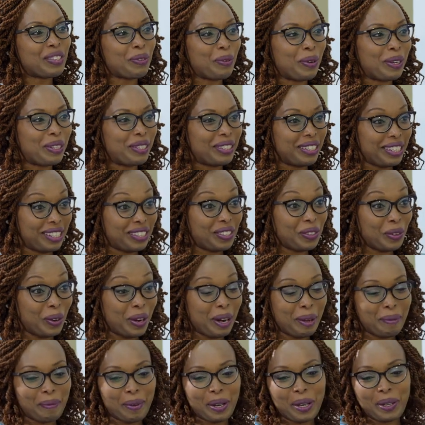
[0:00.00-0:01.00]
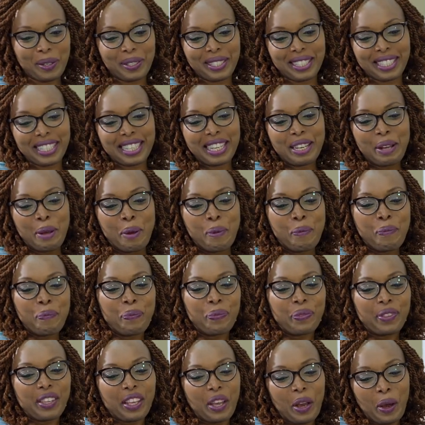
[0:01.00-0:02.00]
what it's all about.
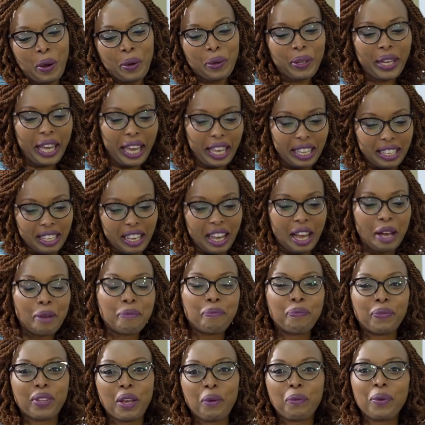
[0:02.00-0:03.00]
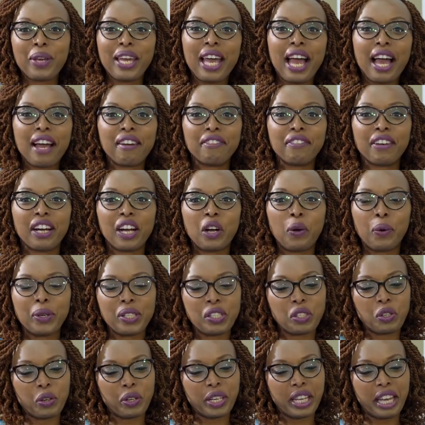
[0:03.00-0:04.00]
Okay, we have a
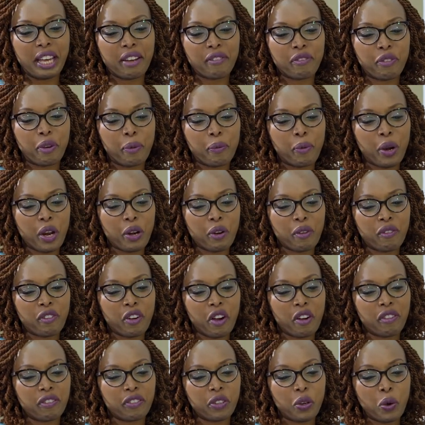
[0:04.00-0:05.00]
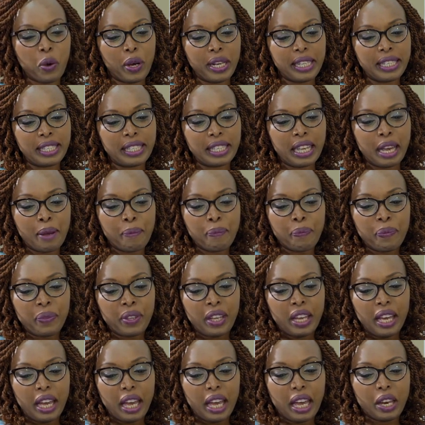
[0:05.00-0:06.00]
question here from one of our viewers,
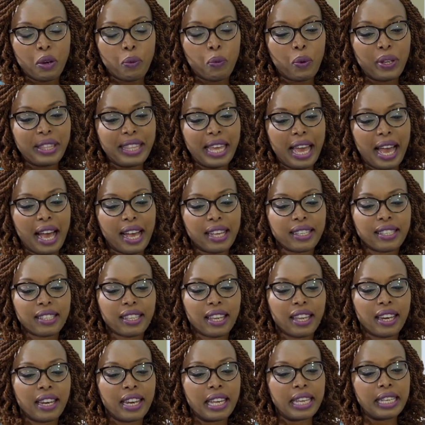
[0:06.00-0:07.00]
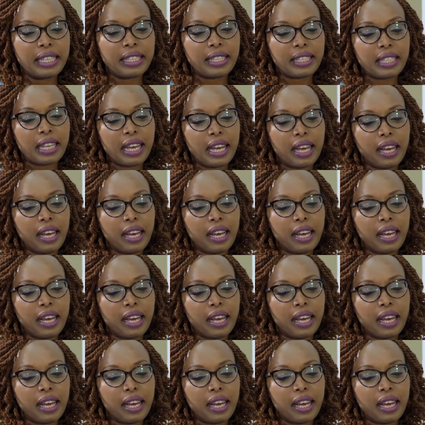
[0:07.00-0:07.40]
and what they're asking is,